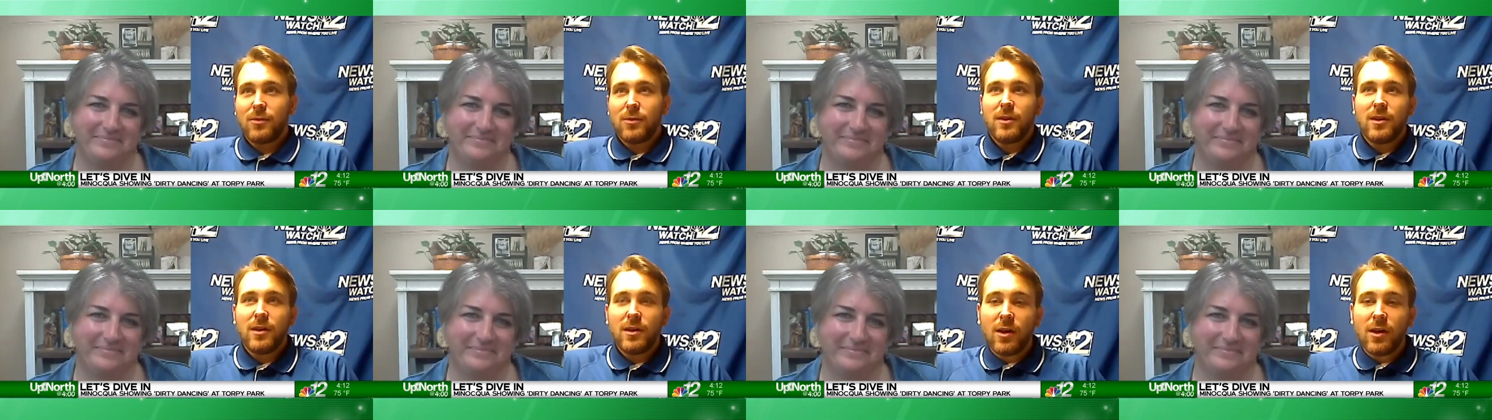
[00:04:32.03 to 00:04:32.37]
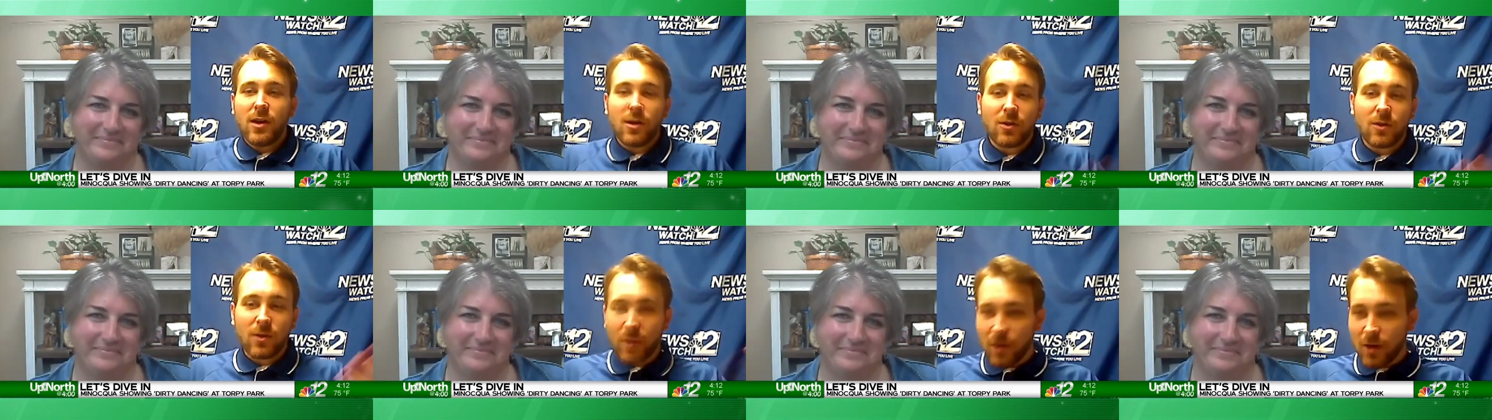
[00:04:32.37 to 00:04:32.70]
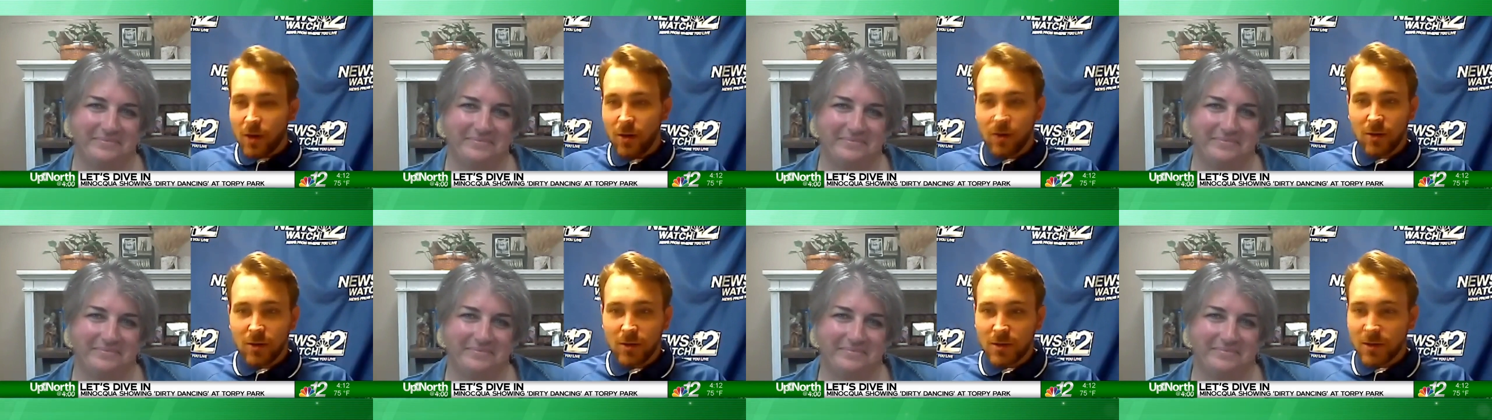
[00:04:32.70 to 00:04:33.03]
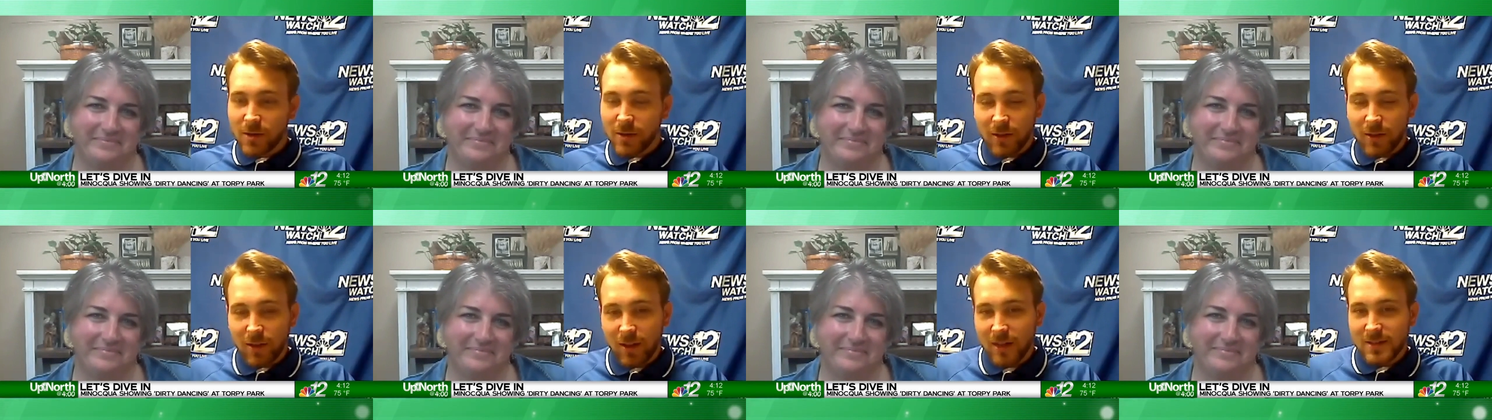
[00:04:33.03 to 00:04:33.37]
Speaker 1: if you don't
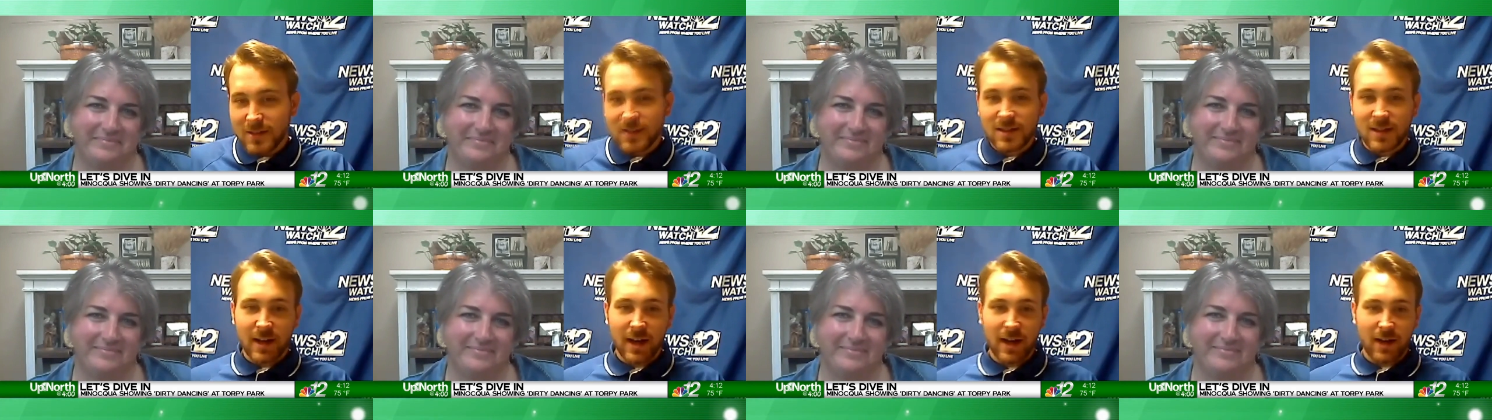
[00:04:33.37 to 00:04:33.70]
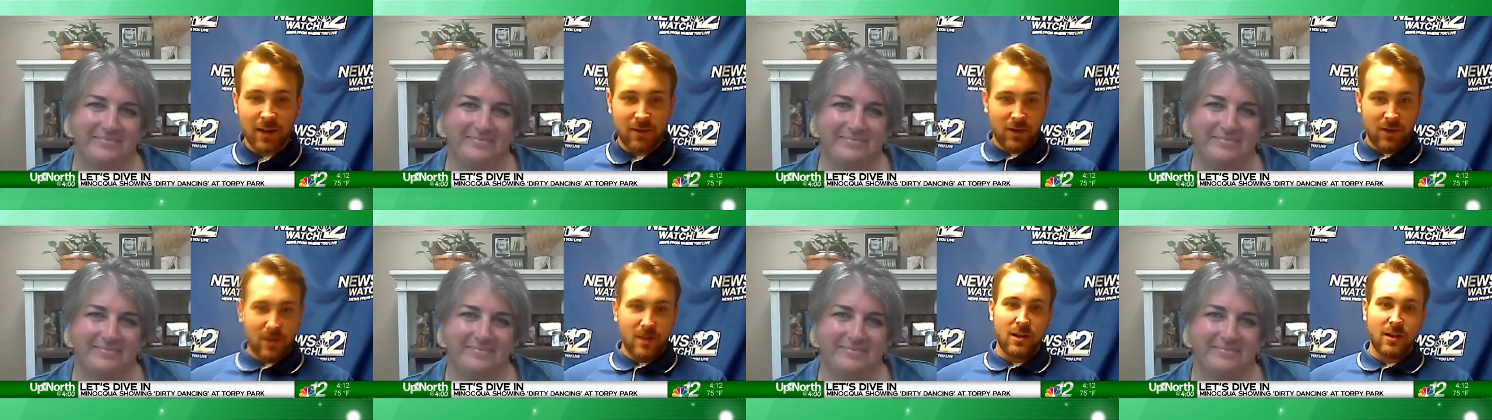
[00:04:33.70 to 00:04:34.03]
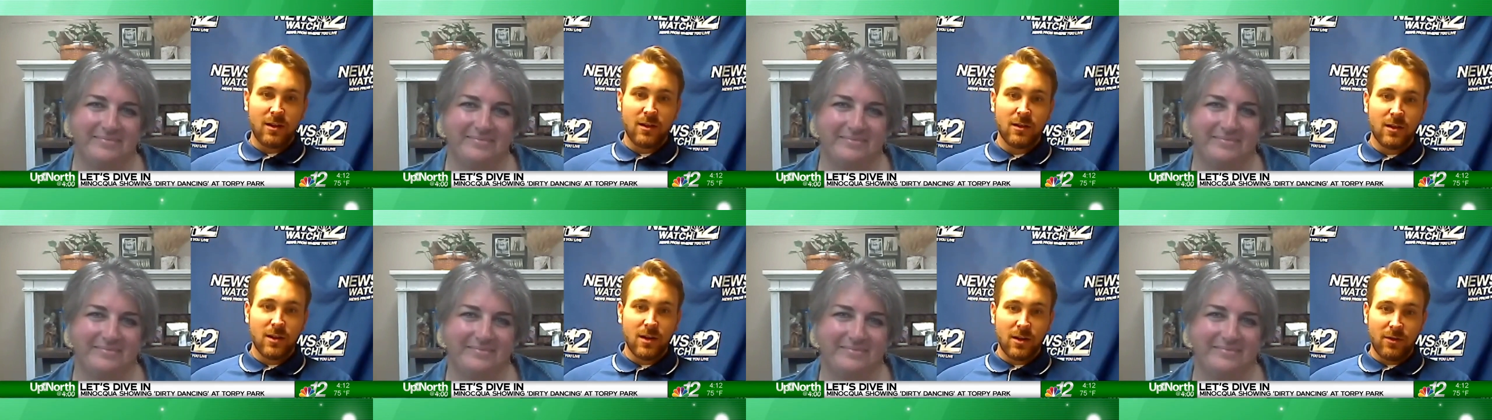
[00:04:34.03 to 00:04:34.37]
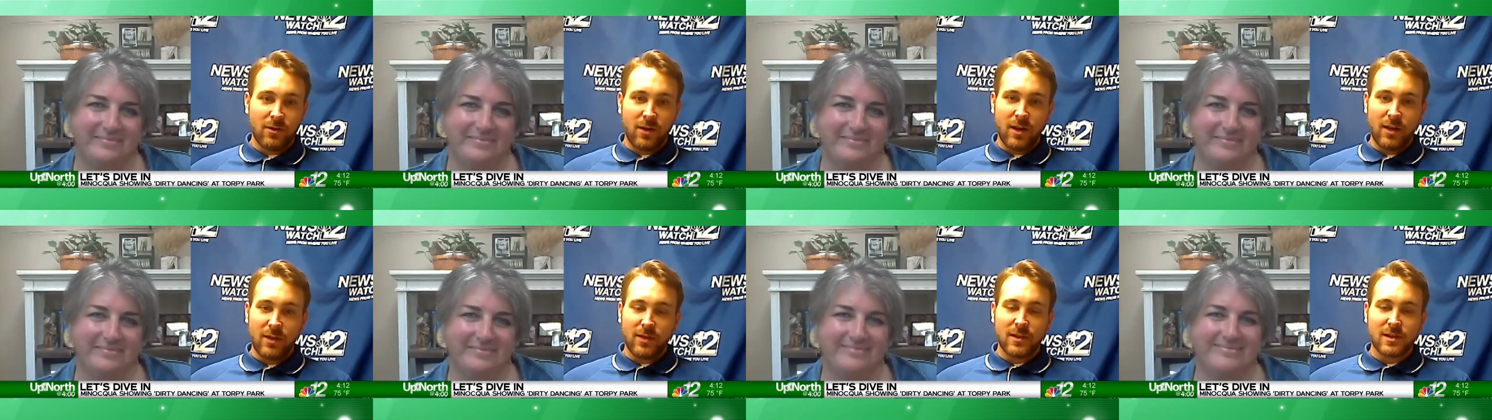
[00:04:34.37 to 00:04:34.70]
go to the Let's Dive In
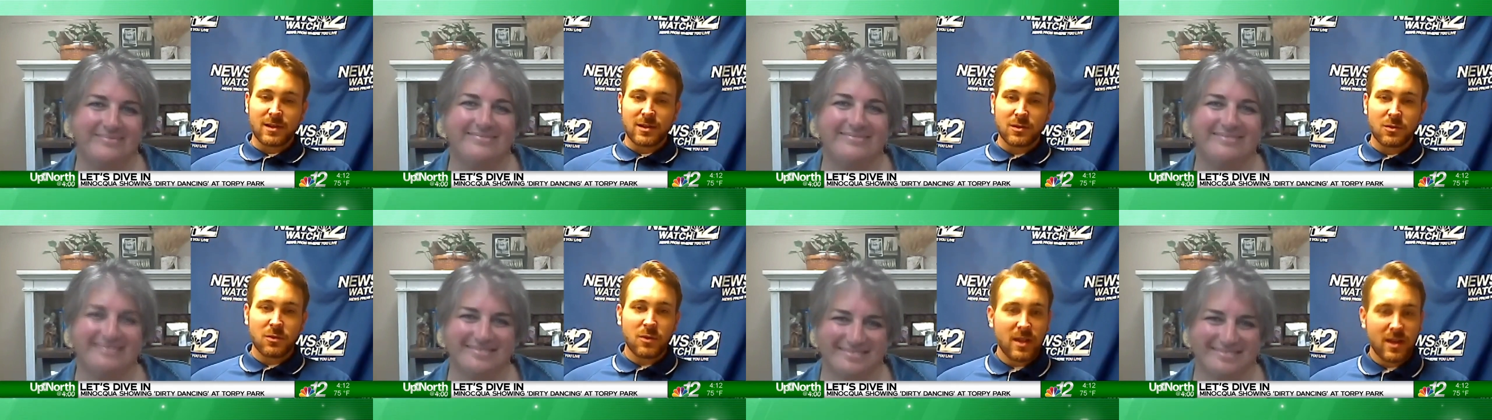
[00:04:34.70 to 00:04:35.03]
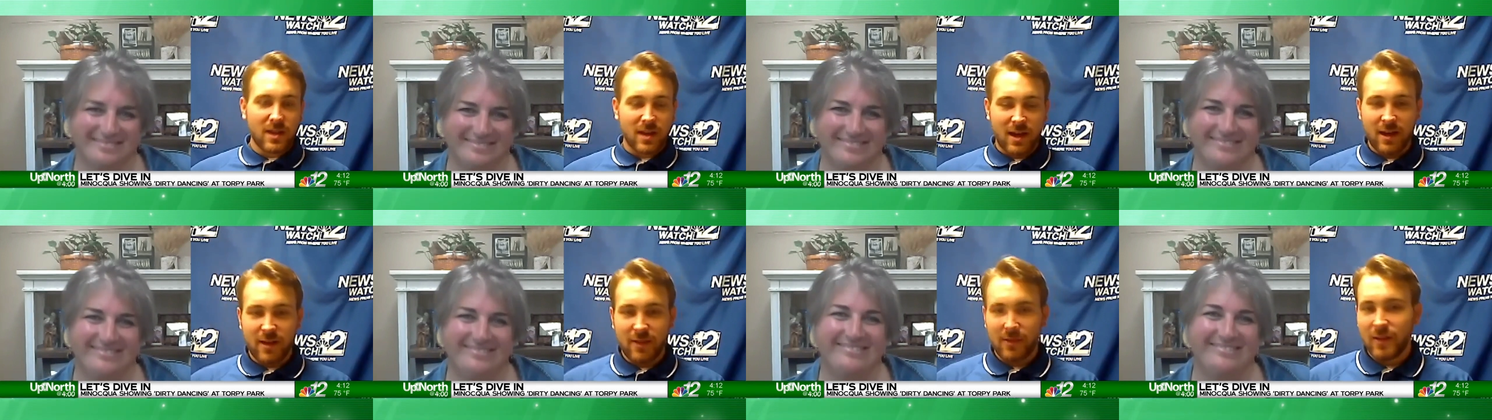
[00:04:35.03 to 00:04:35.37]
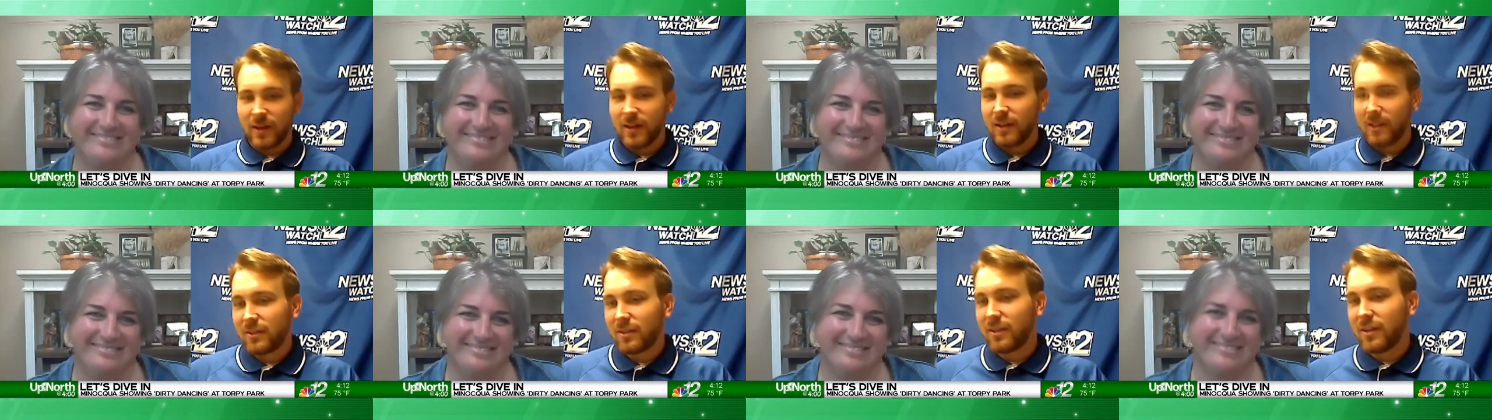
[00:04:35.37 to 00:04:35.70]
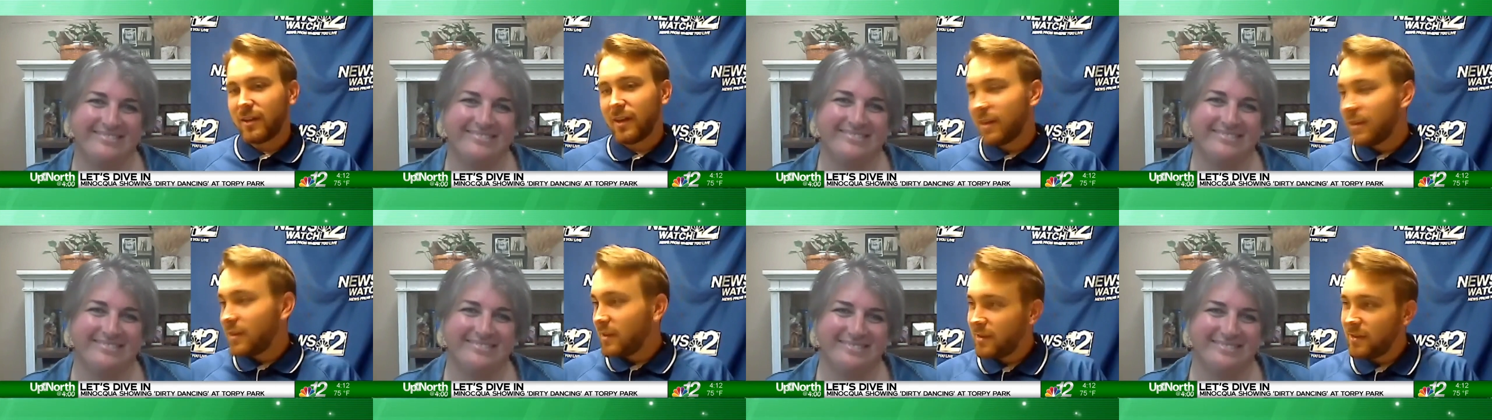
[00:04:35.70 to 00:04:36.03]
event this weekend, then
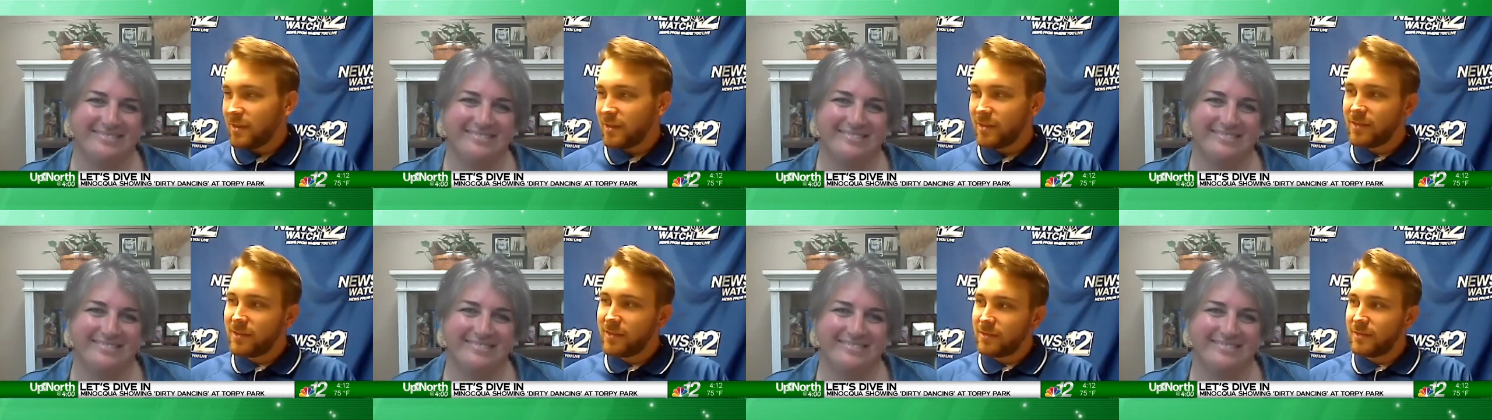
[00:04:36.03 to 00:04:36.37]
it's like